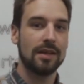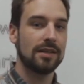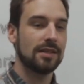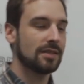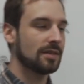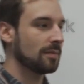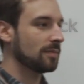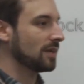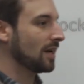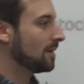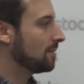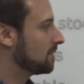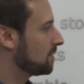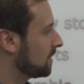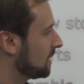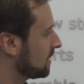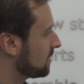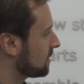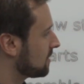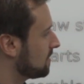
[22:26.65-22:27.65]
Sometimes we
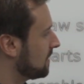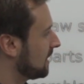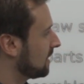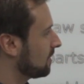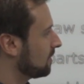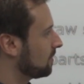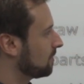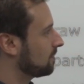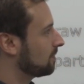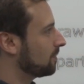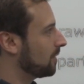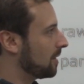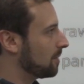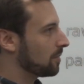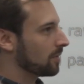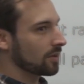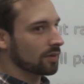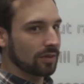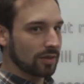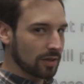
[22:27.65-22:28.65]
can just make the
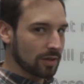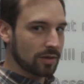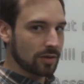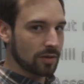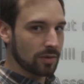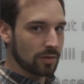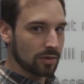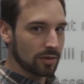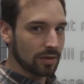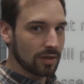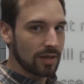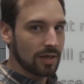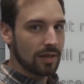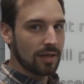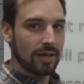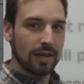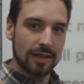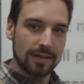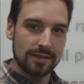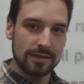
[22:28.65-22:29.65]
whiteboard look cool,
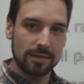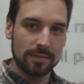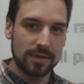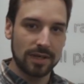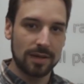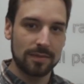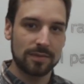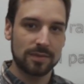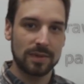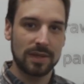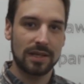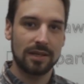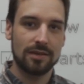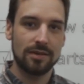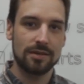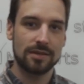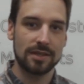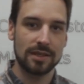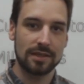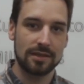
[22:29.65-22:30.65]
and sometimes we can
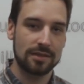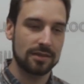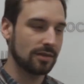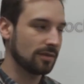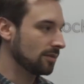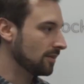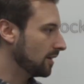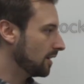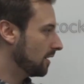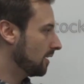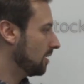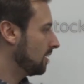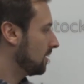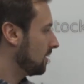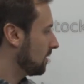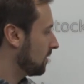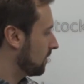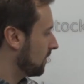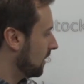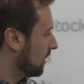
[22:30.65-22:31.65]
use it to
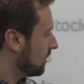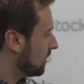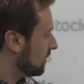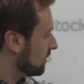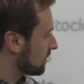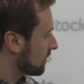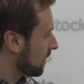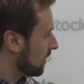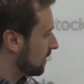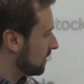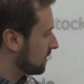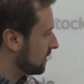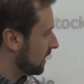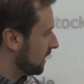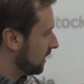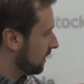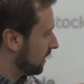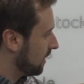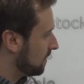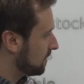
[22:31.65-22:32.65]
create these kind of
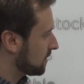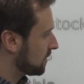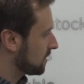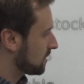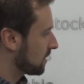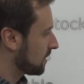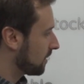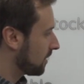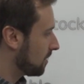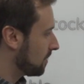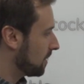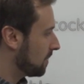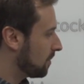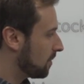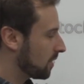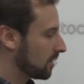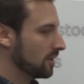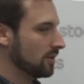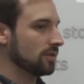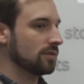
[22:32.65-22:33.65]
diagrams, which are a little bit
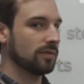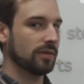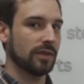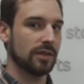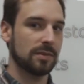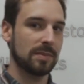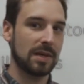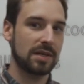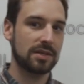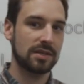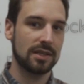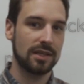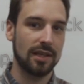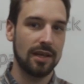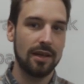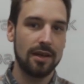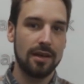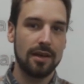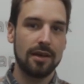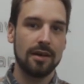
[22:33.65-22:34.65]
more useful, especially
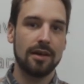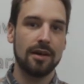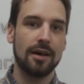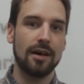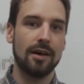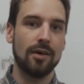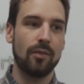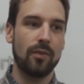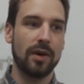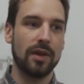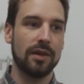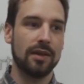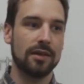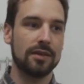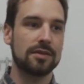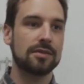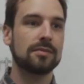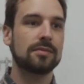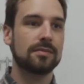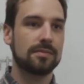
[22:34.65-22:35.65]
when
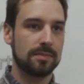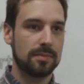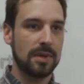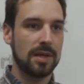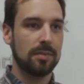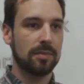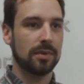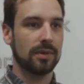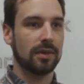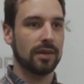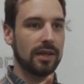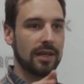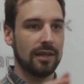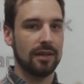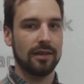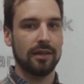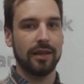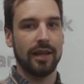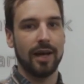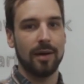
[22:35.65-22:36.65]
there's people
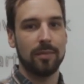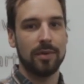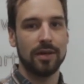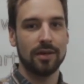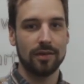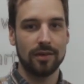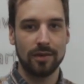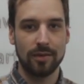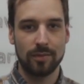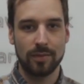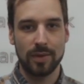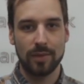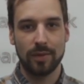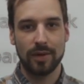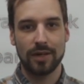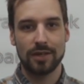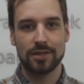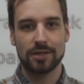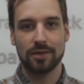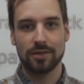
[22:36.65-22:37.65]
in the lab here that we want
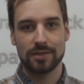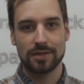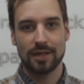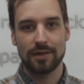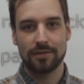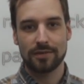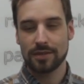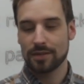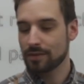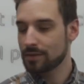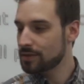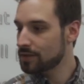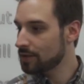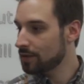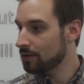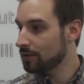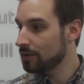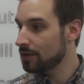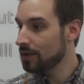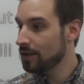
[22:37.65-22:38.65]
to show stuff to.
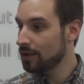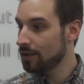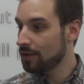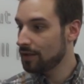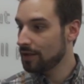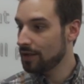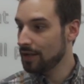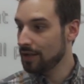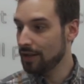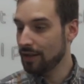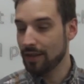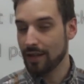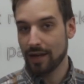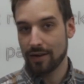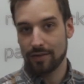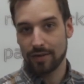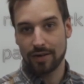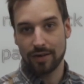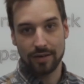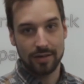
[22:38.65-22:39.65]
So in that
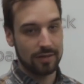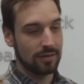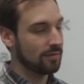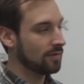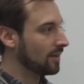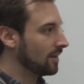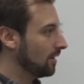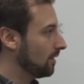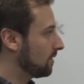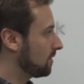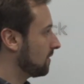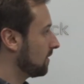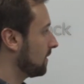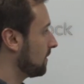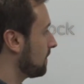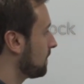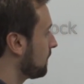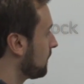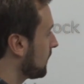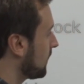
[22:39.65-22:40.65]
regard, it's very useful.